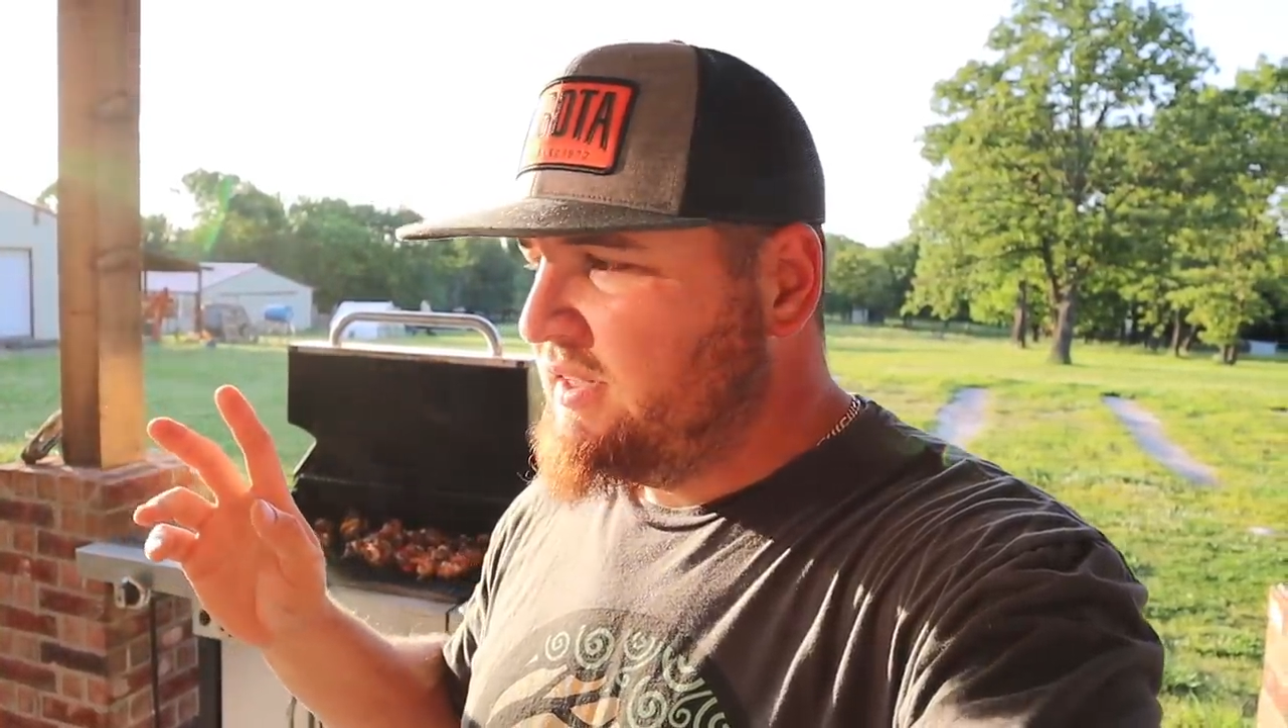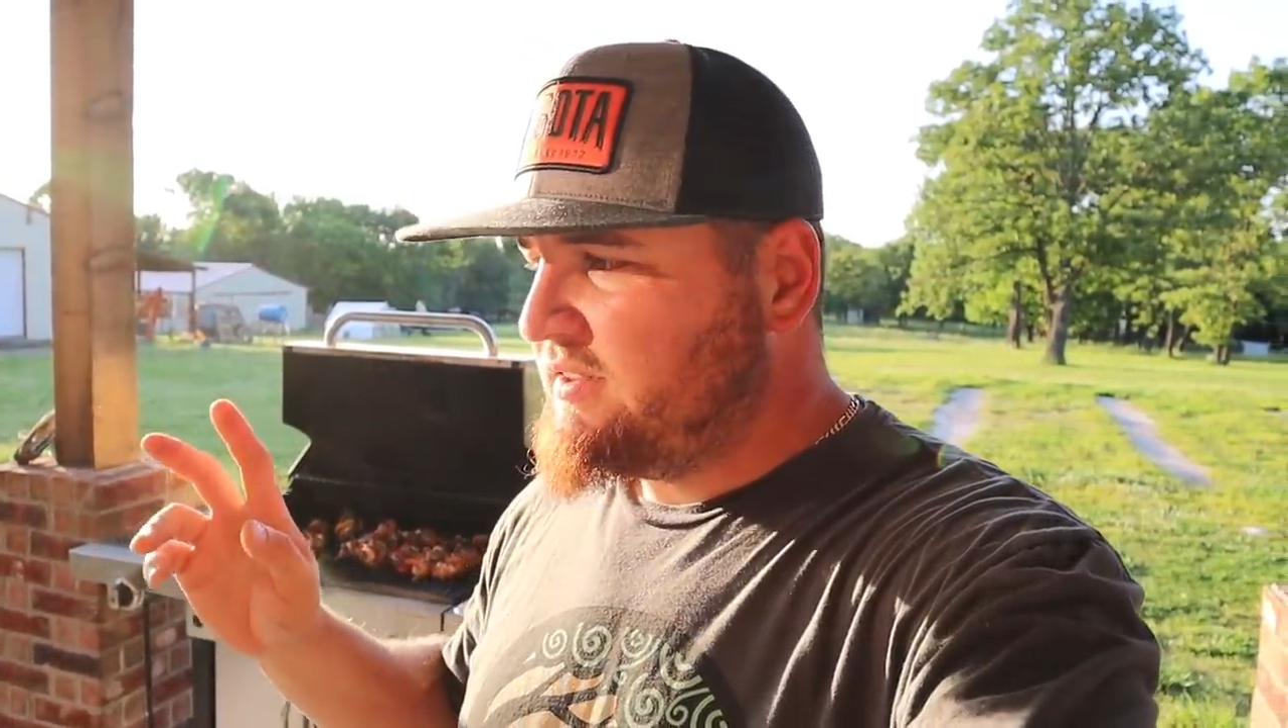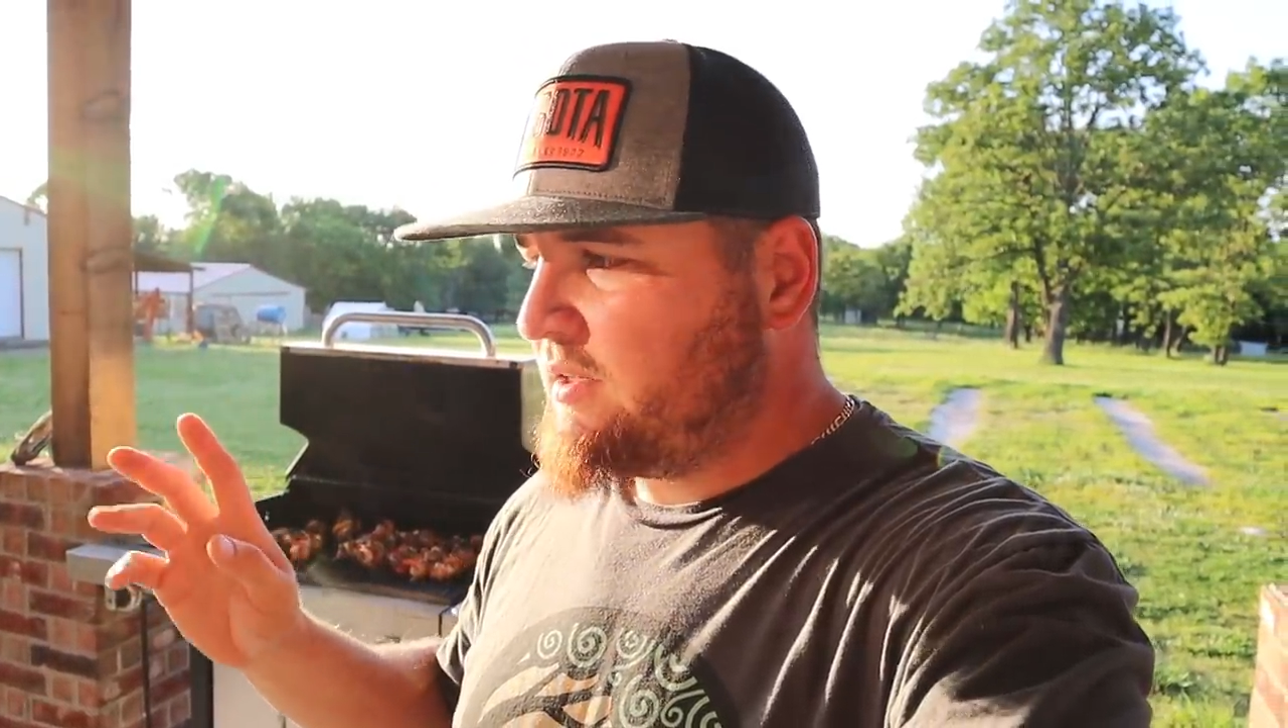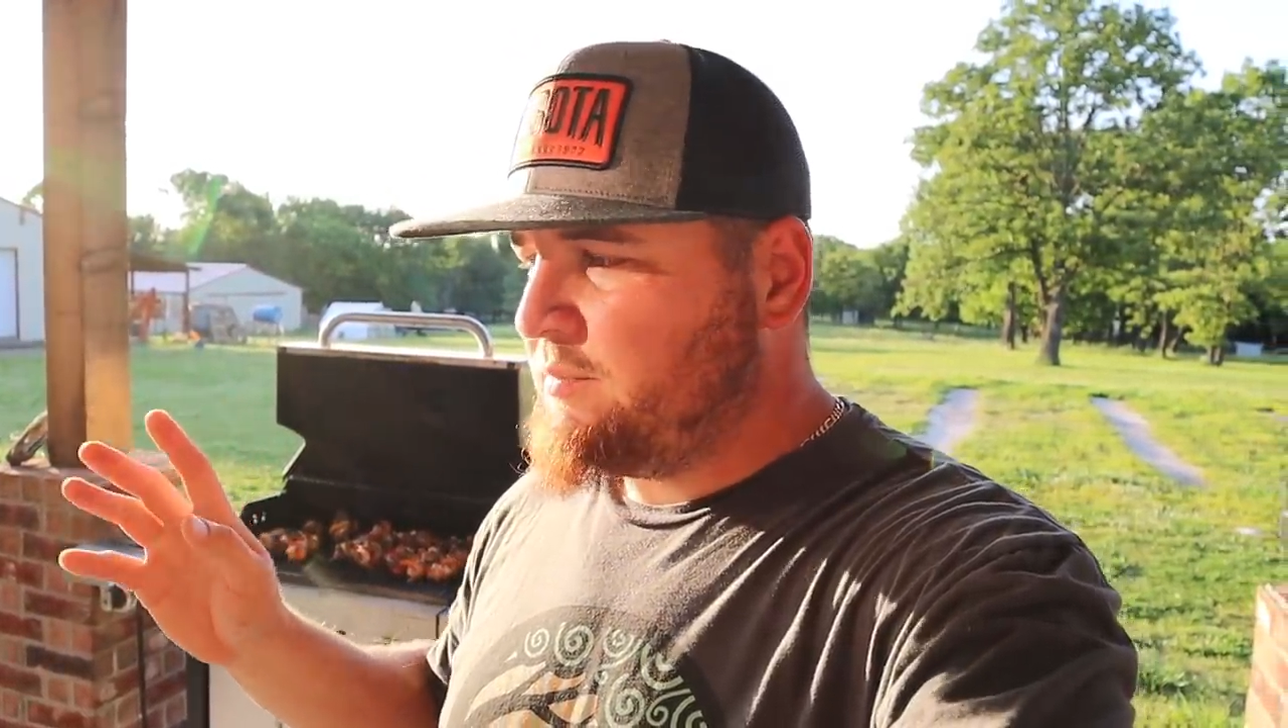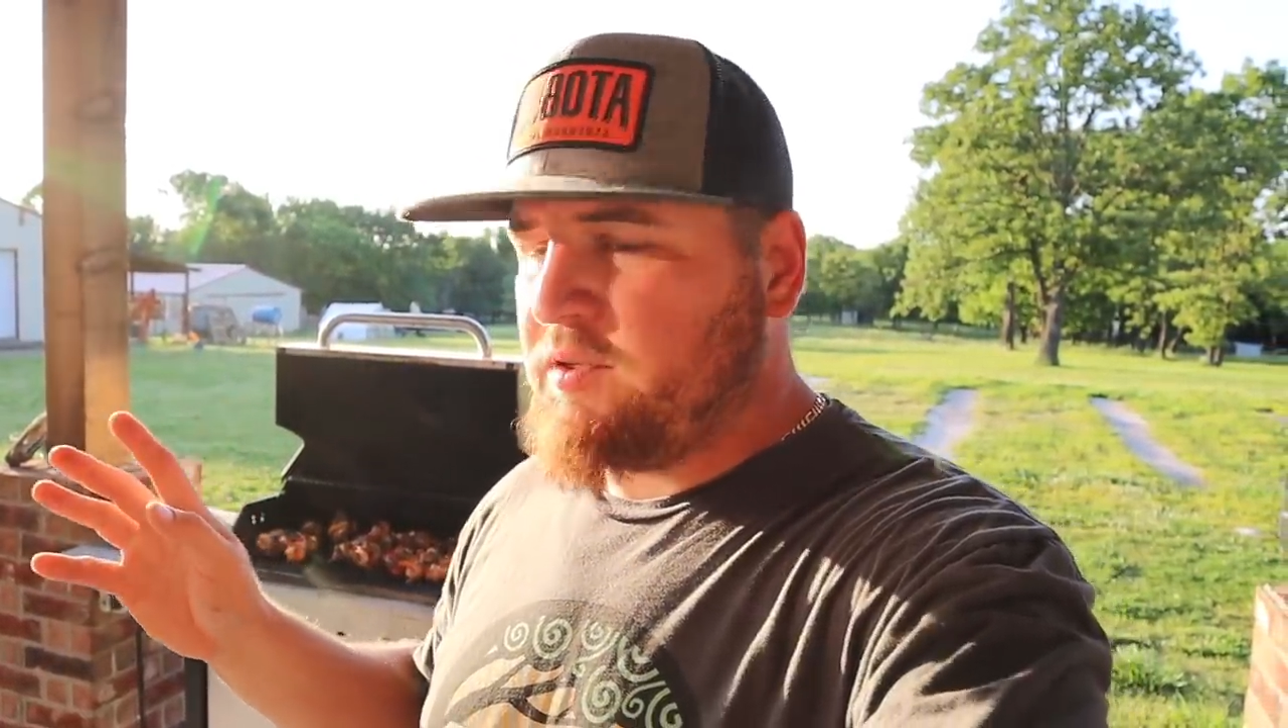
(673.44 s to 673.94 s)

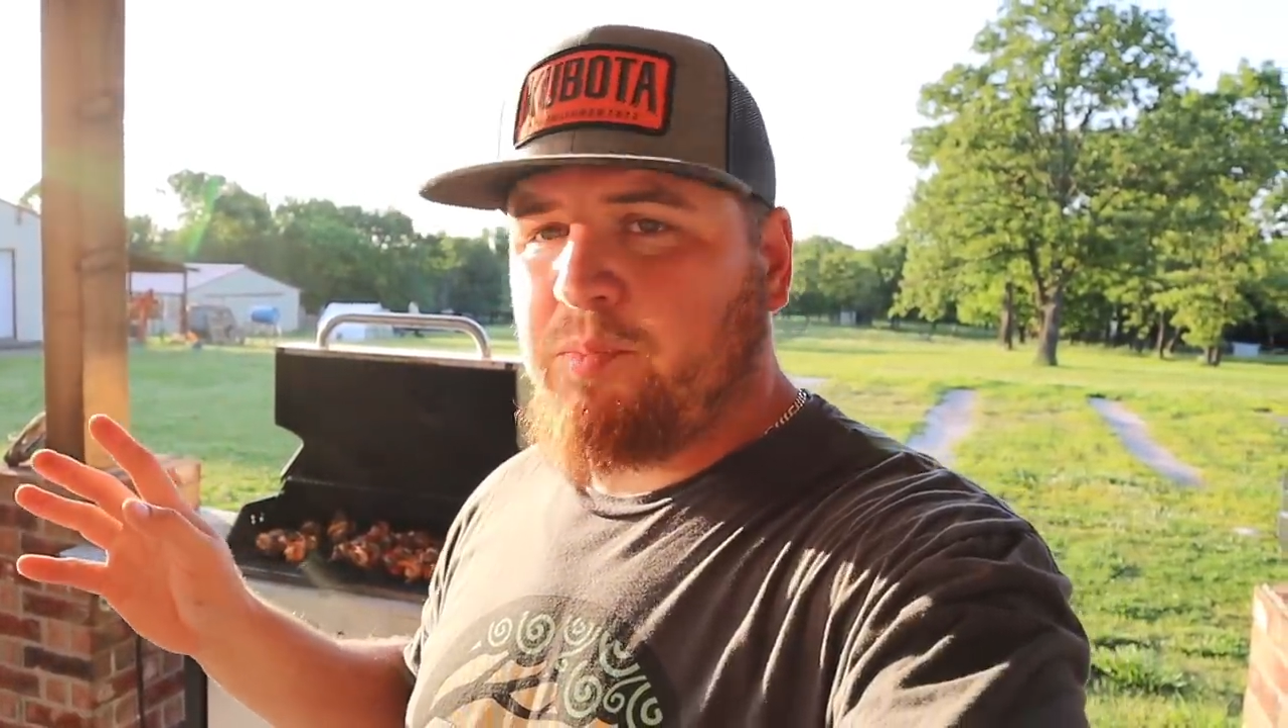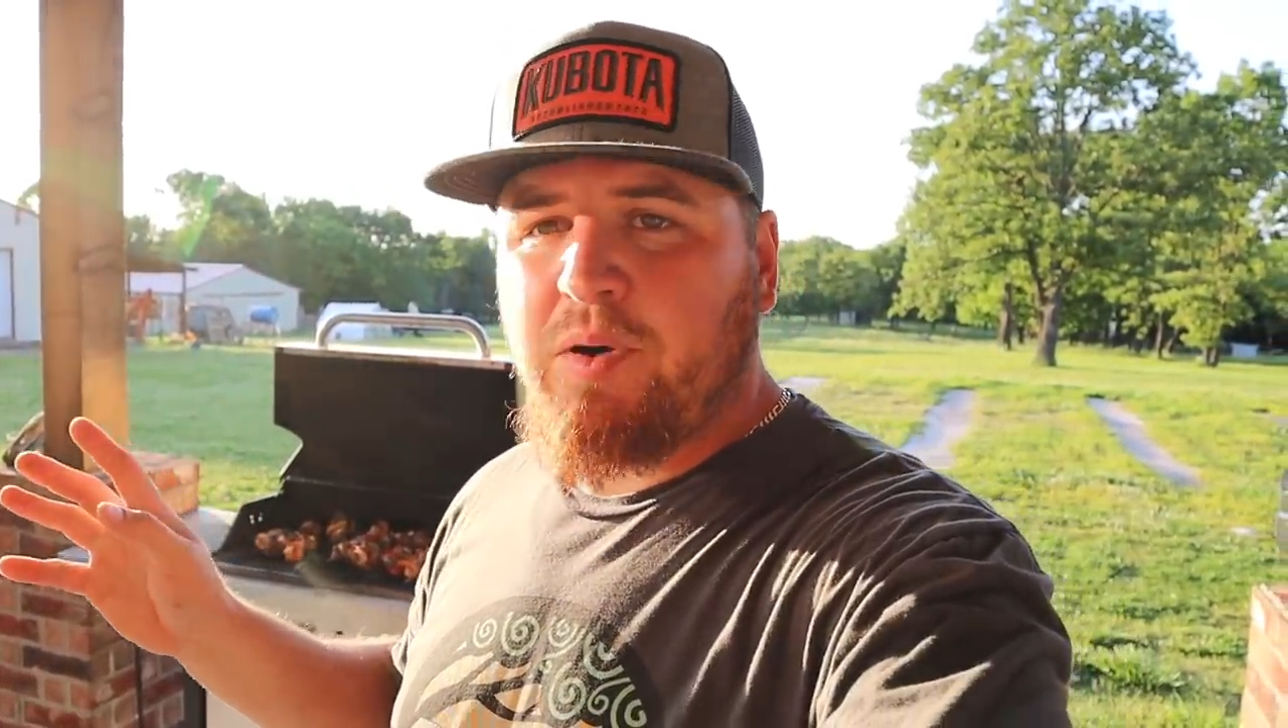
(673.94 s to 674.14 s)
send them to the